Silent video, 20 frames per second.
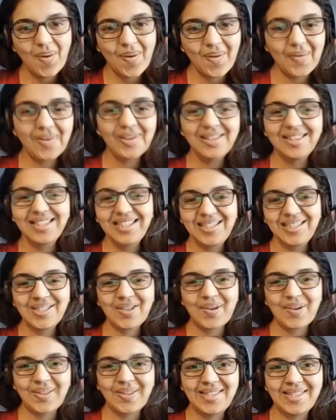all these
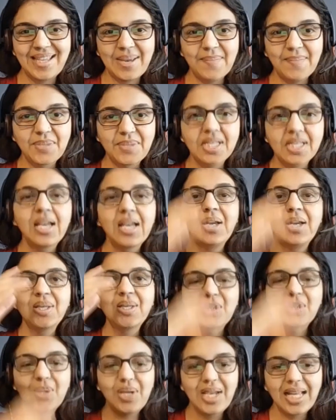concepts.
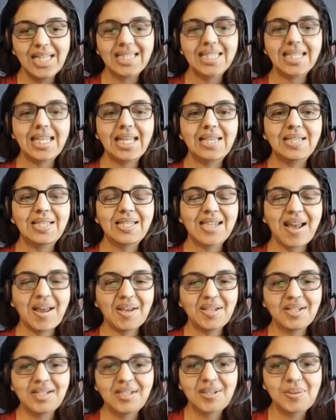So let's get
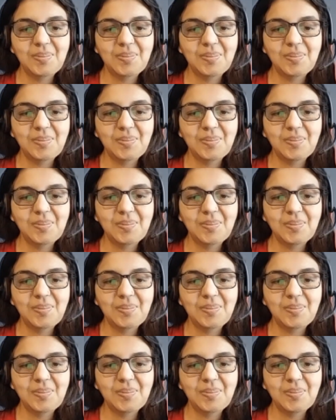started.